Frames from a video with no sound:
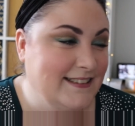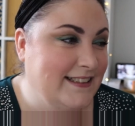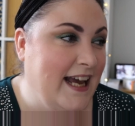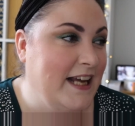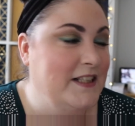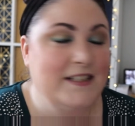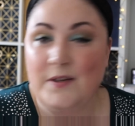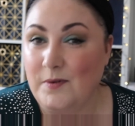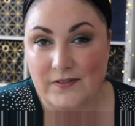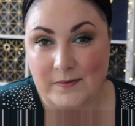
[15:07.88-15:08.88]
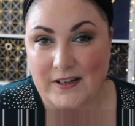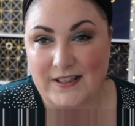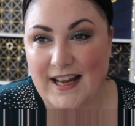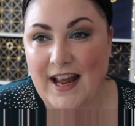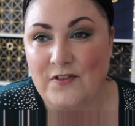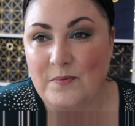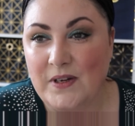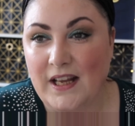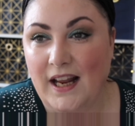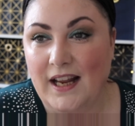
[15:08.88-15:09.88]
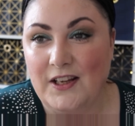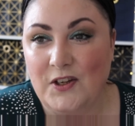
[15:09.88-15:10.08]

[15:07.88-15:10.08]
Kate, you will have smashed it. Everybody,